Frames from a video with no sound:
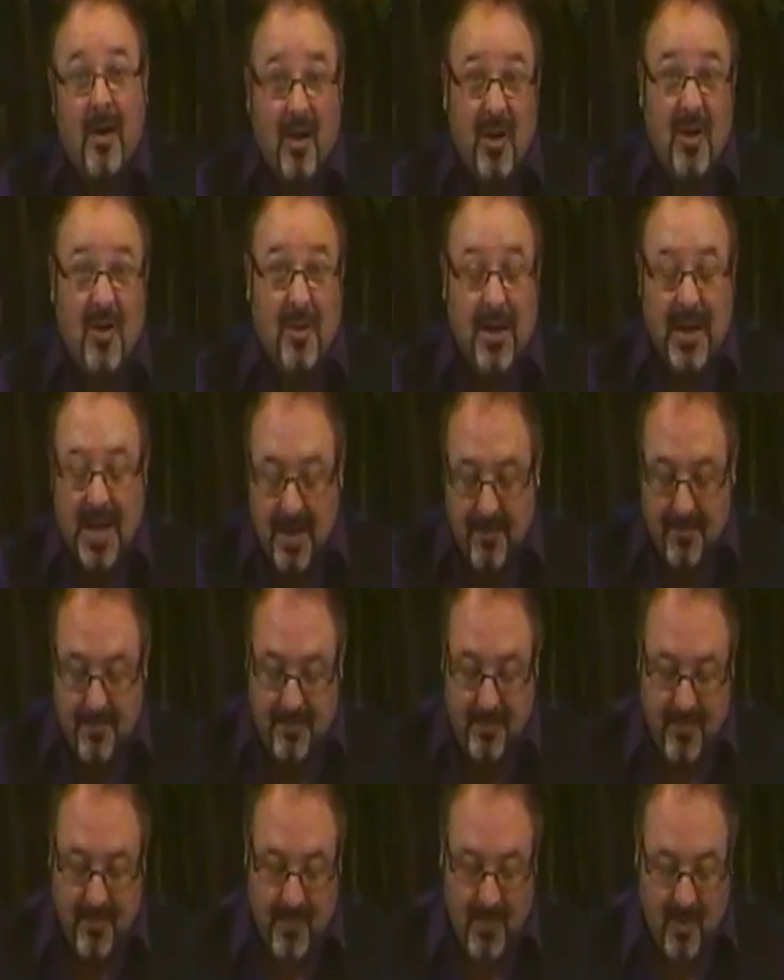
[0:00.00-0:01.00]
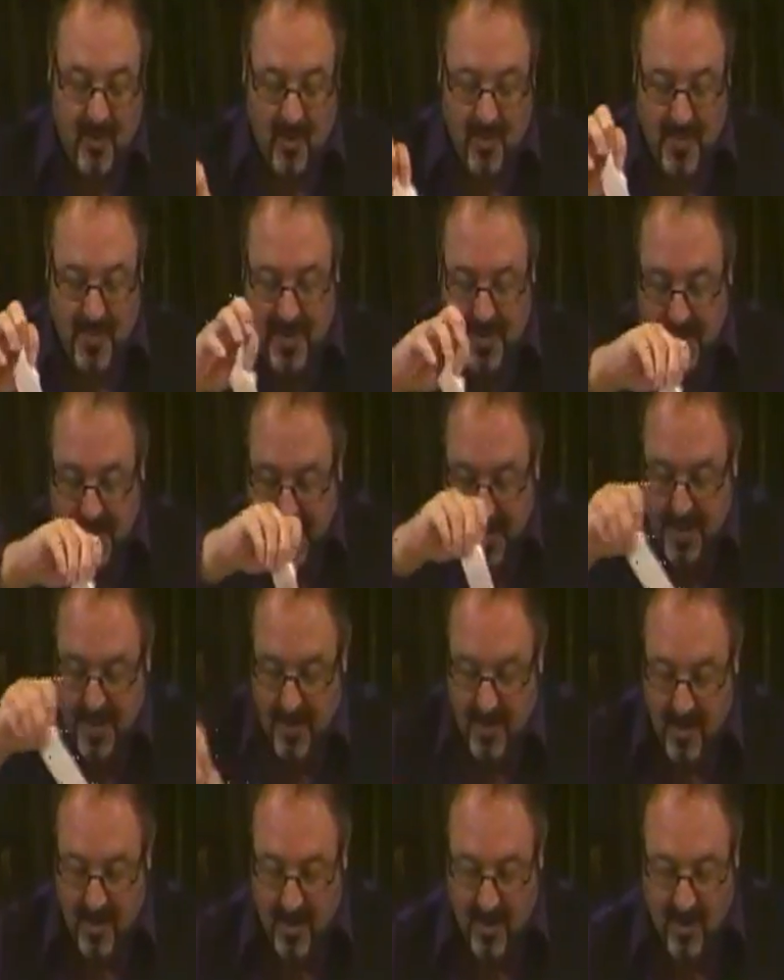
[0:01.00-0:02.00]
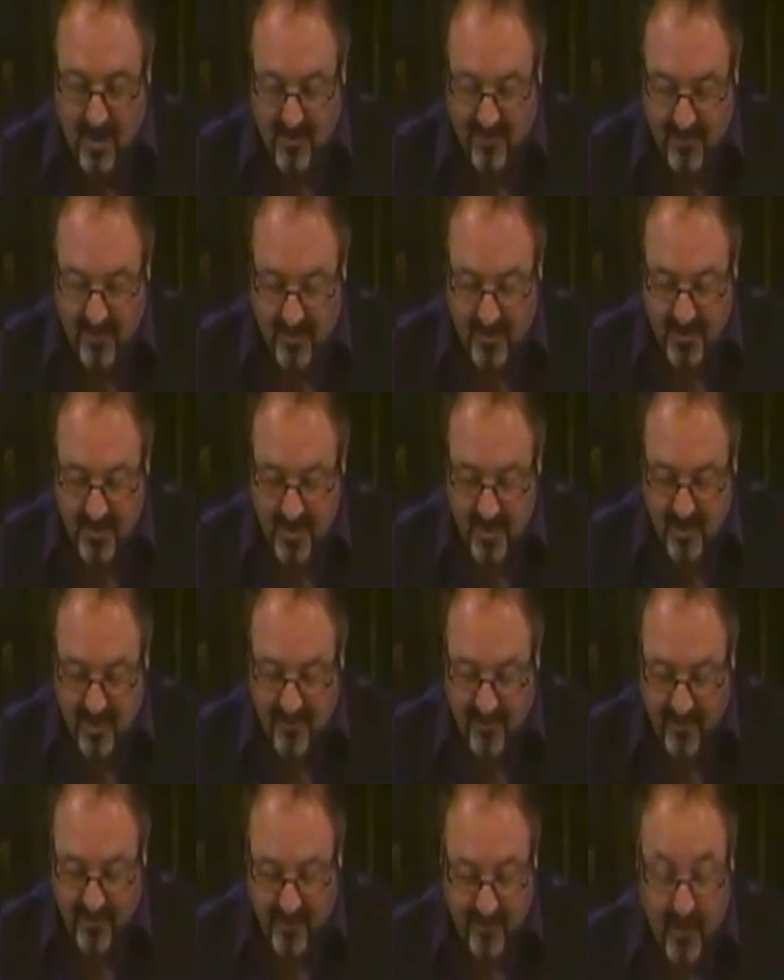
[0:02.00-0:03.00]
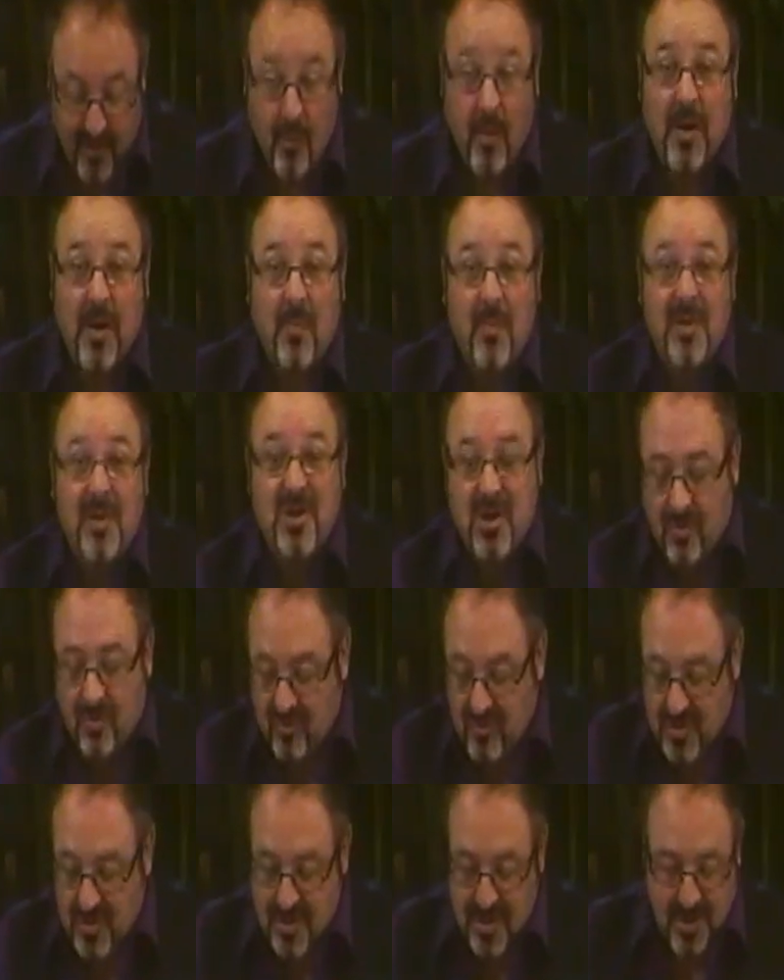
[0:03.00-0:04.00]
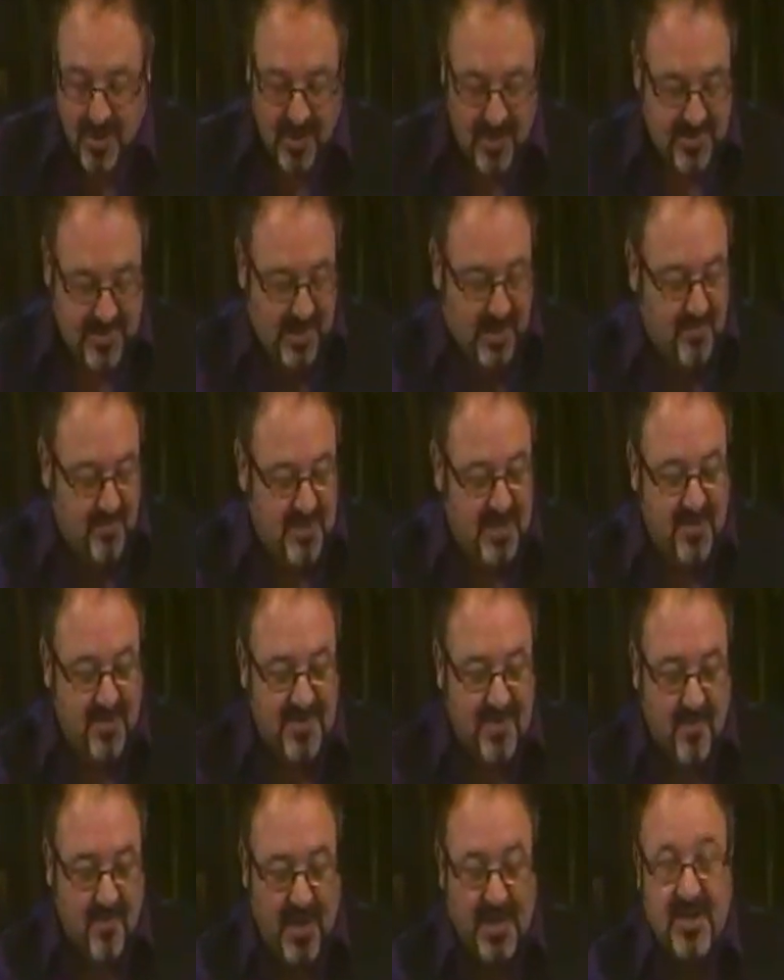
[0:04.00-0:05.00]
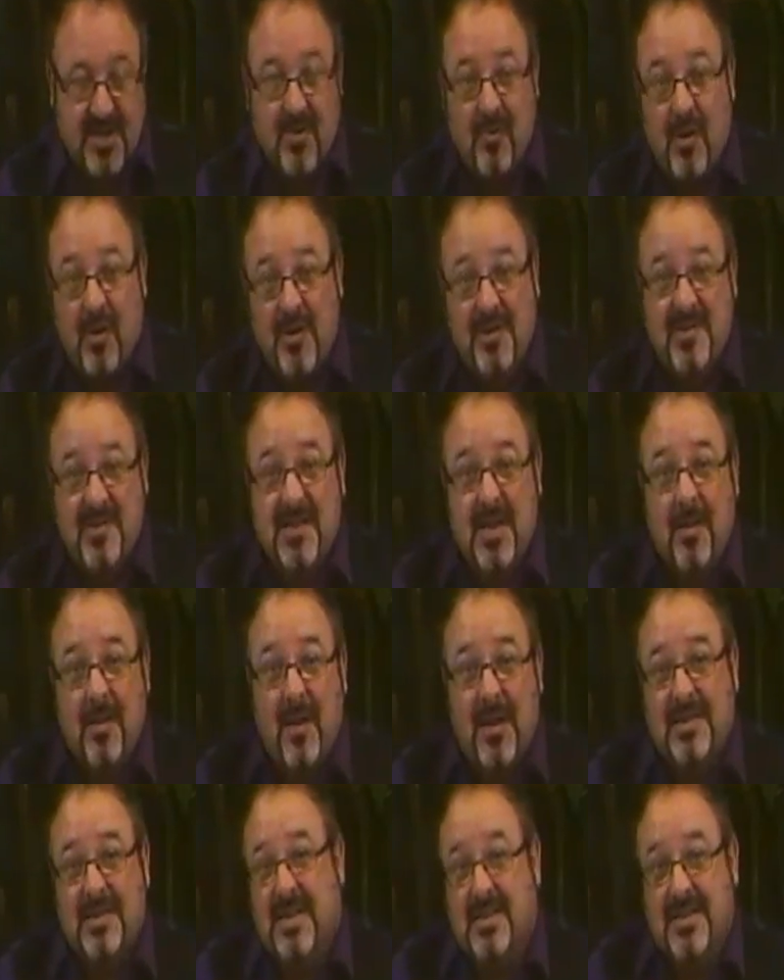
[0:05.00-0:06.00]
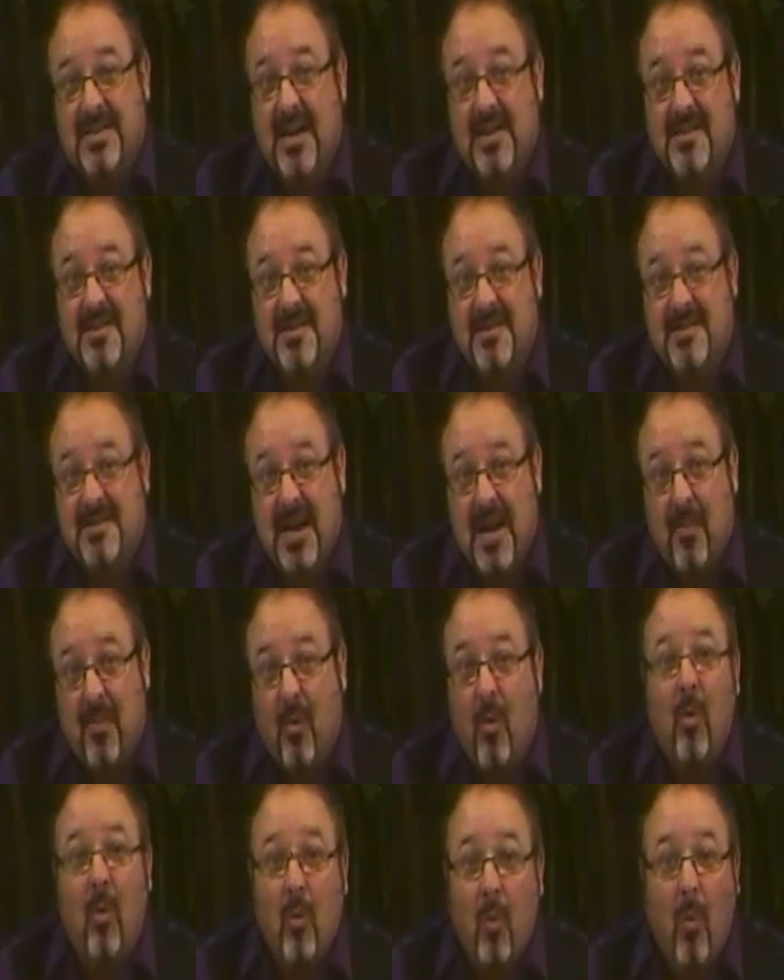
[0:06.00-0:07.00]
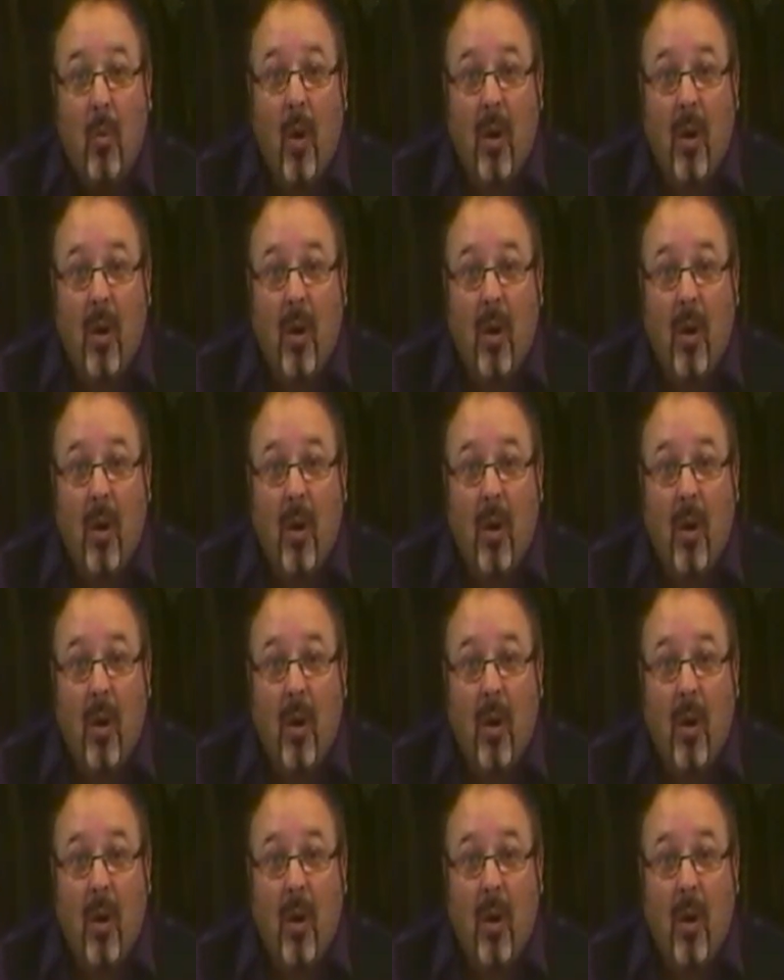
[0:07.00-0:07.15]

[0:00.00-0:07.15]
Going to do it again, not bit there, half on and half off. If you're working with children, tell them to use the magic word to stick the masking tape to the table,